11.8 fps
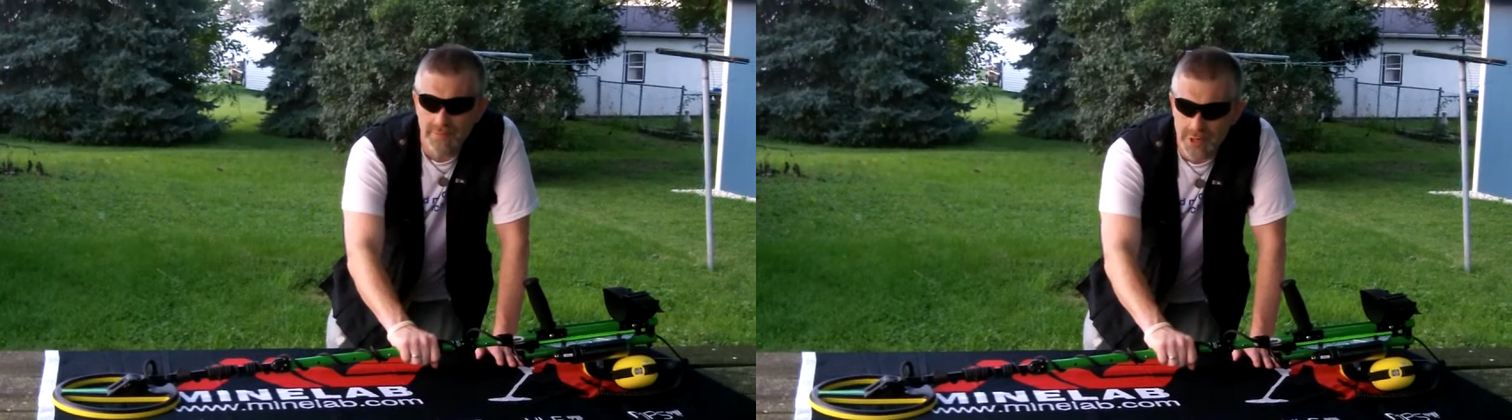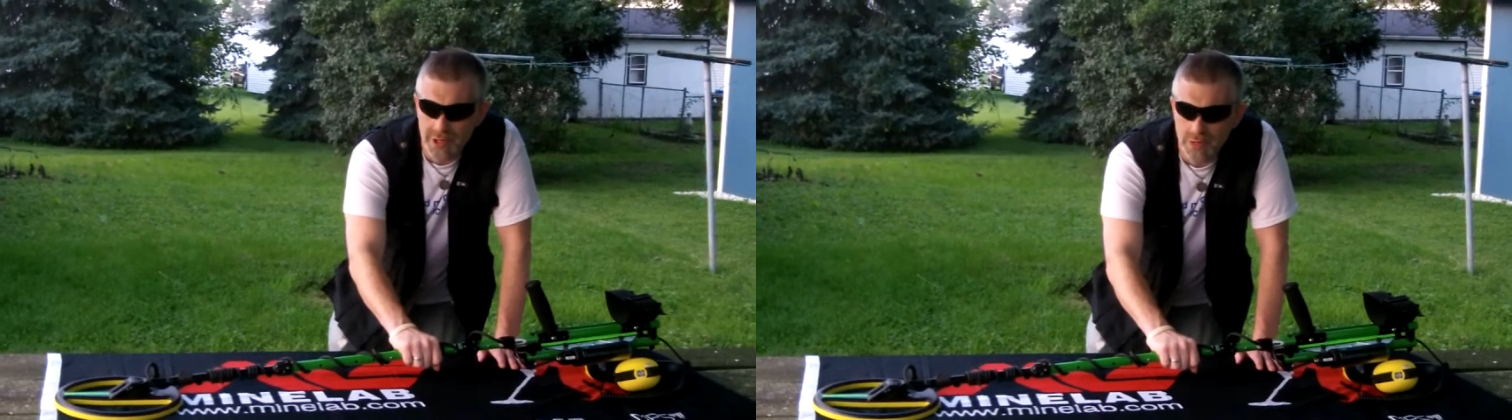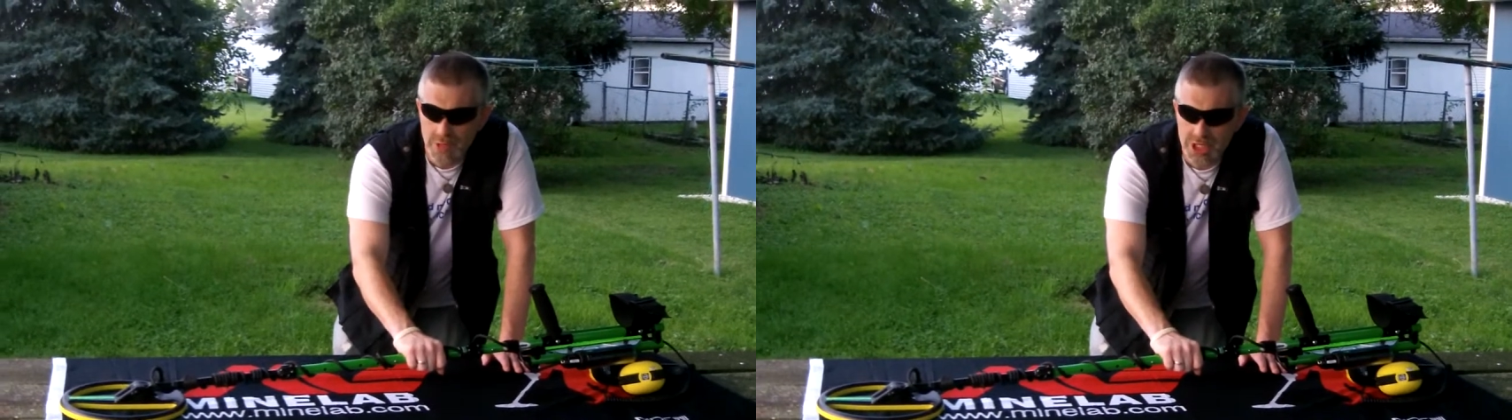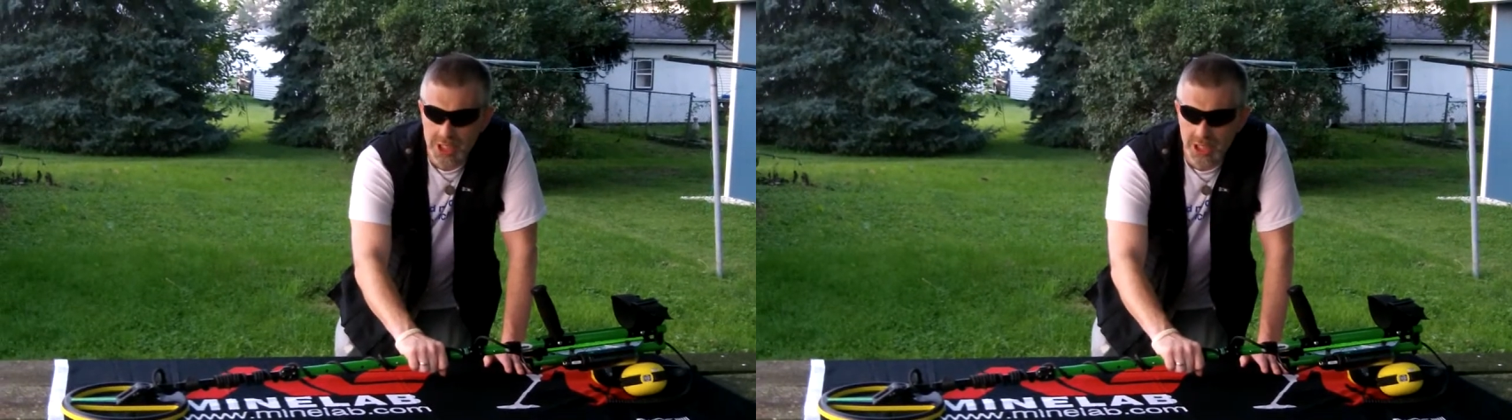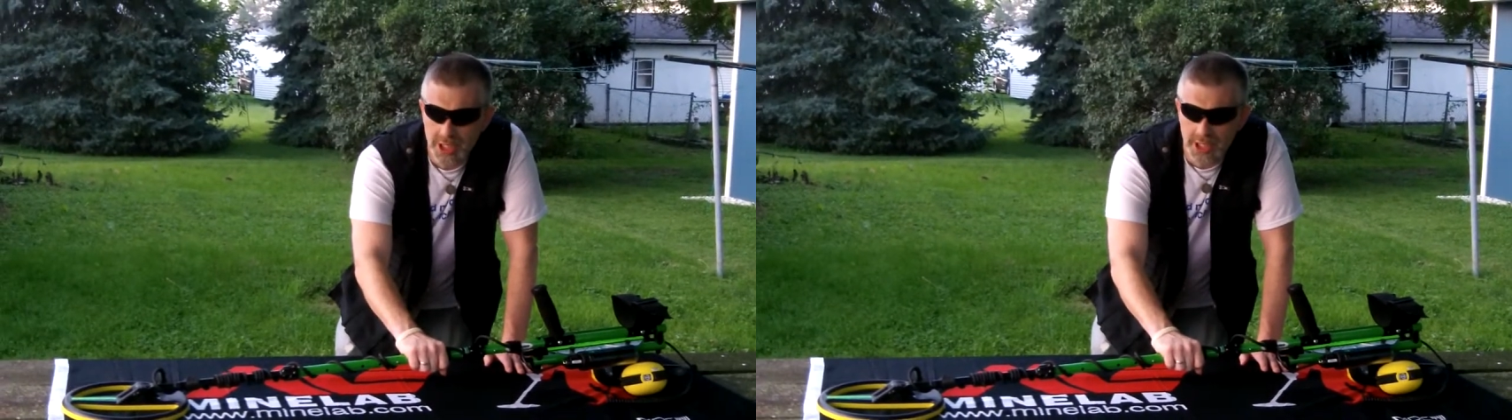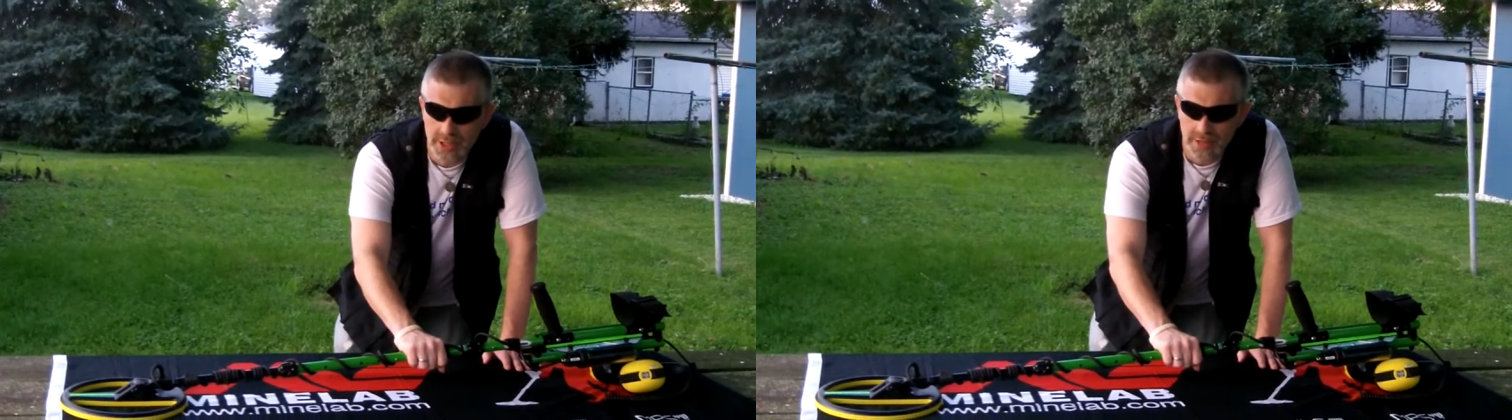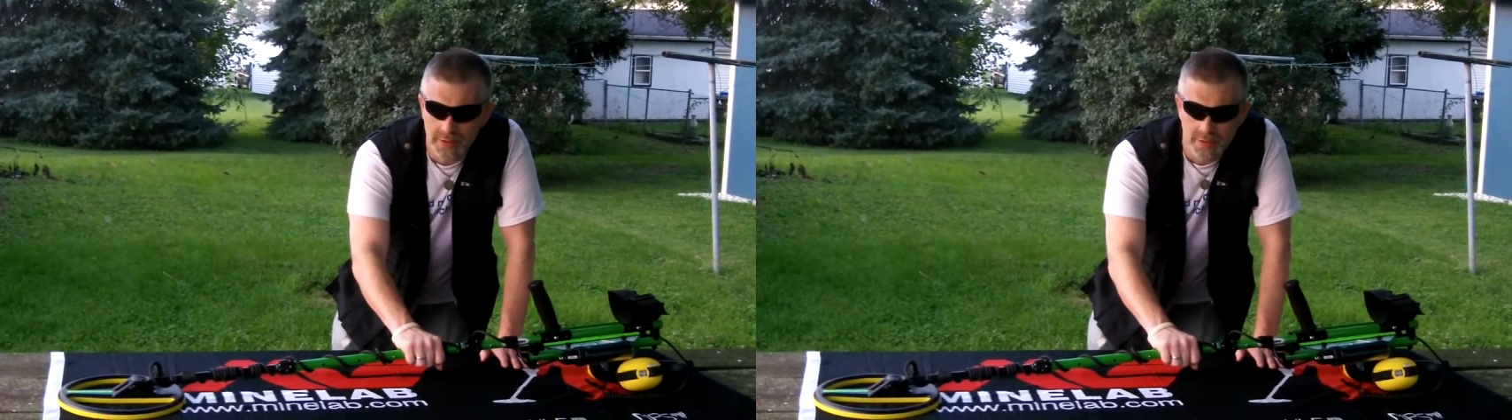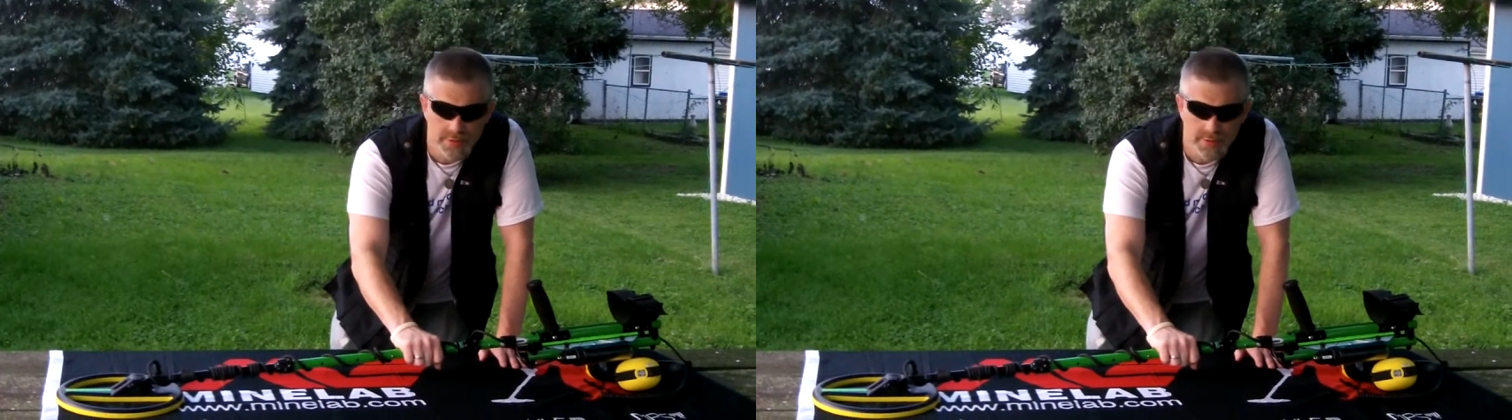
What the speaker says: for your machine,